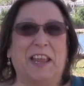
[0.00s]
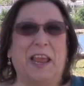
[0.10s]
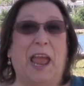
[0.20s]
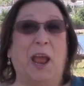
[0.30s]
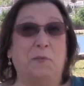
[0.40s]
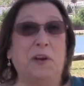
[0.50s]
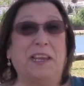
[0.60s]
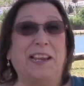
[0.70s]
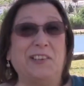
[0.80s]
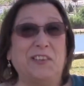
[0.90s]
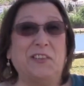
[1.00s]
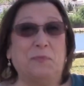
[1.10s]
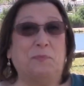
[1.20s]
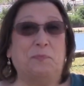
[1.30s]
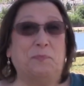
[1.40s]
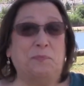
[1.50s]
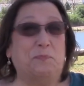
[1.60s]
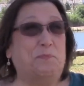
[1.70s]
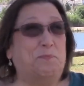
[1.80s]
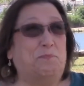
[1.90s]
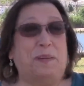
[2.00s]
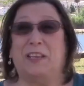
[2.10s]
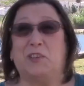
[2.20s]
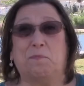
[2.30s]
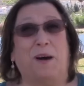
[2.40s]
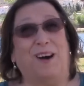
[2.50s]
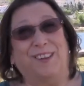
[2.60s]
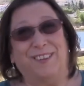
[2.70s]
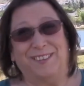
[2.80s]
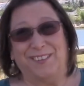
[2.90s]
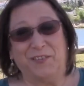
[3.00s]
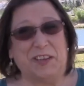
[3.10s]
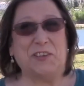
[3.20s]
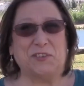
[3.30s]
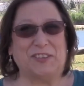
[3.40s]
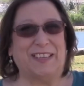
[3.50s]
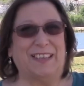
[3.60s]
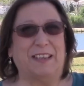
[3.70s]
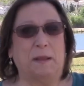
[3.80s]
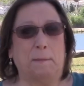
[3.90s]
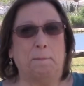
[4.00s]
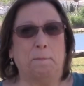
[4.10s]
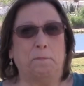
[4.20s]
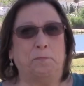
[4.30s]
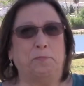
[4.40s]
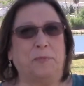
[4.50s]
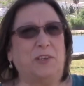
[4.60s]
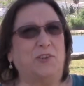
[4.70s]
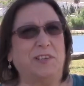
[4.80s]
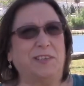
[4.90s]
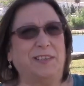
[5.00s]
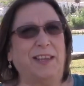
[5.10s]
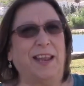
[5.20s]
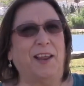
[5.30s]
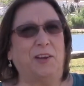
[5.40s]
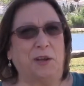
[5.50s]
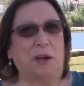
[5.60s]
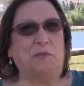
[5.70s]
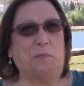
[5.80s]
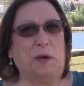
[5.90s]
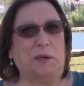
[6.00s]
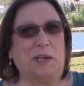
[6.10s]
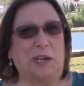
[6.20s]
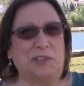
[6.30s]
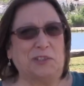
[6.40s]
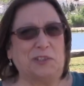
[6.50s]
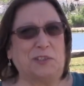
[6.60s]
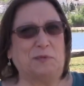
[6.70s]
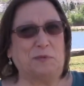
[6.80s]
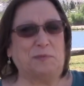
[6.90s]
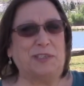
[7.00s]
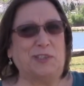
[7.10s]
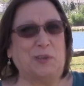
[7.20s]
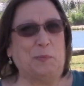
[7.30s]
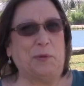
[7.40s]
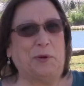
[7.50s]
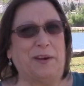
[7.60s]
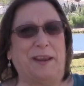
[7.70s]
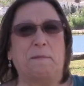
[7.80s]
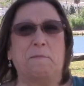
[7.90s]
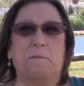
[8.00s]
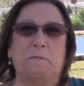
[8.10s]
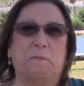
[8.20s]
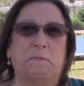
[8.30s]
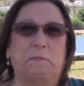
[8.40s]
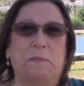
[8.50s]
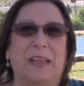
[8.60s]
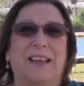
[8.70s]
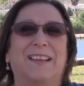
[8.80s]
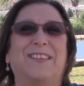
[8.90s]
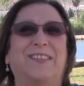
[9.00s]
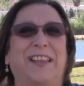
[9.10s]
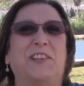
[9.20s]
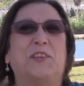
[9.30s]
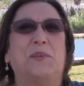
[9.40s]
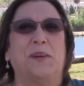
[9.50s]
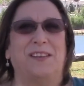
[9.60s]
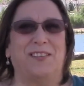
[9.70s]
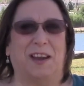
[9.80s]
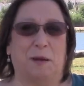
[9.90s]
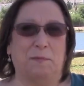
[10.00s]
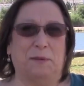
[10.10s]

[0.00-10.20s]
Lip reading: And we'll get to the beach ball eventually. But just to get out of golf ball consciousness would be super great. So let's do our job.